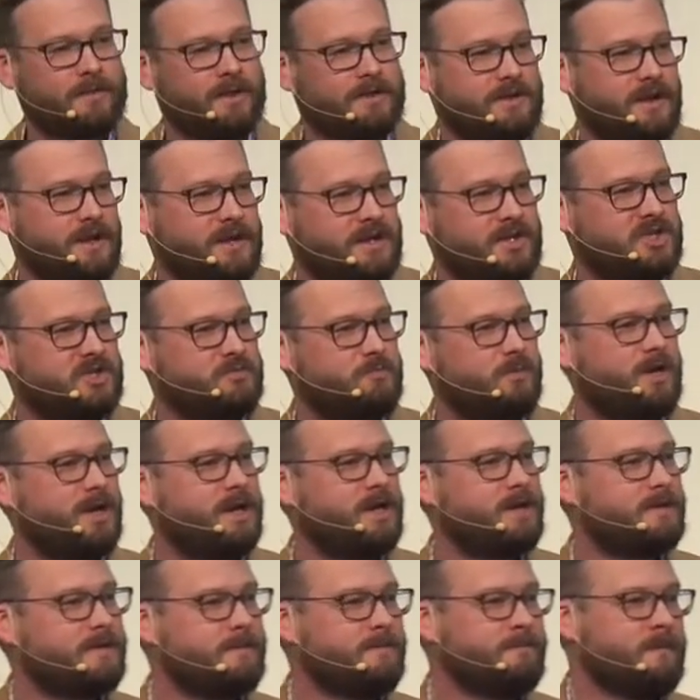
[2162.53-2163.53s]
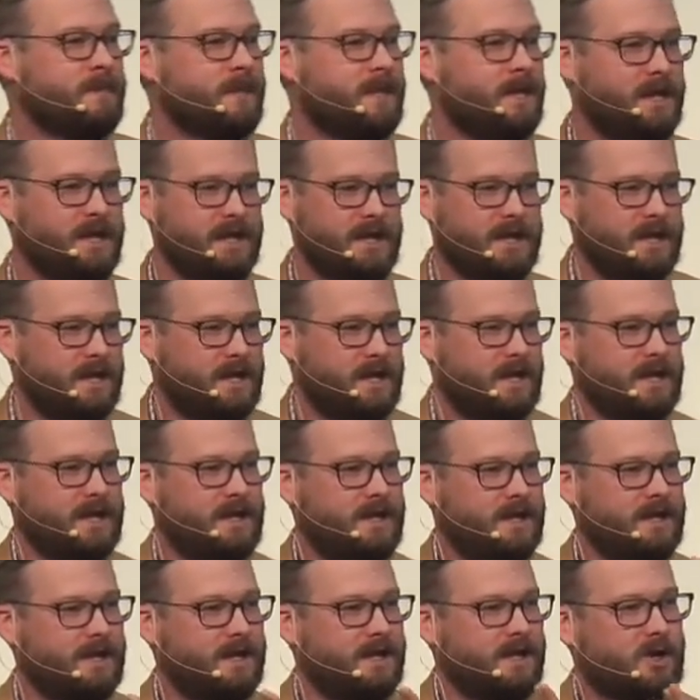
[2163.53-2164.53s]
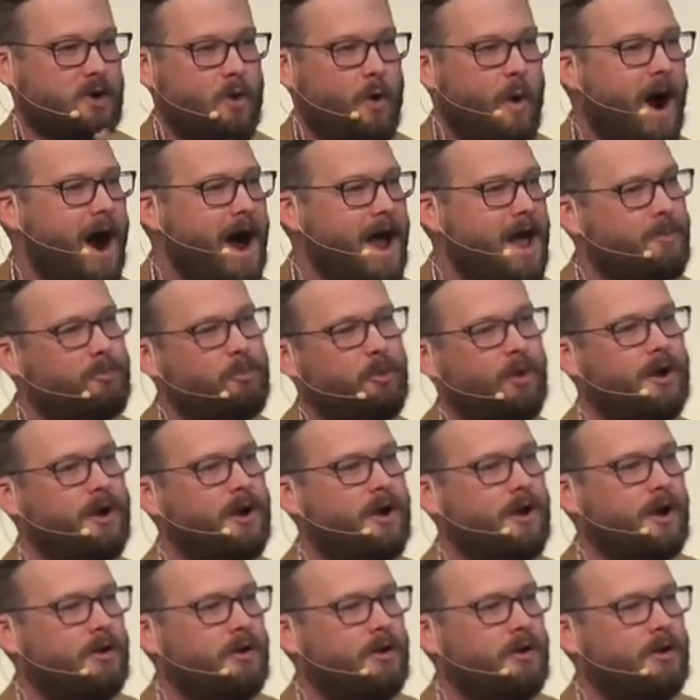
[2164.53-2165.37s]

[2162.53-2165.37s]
that they can spend in, in, in, in quiet prayer.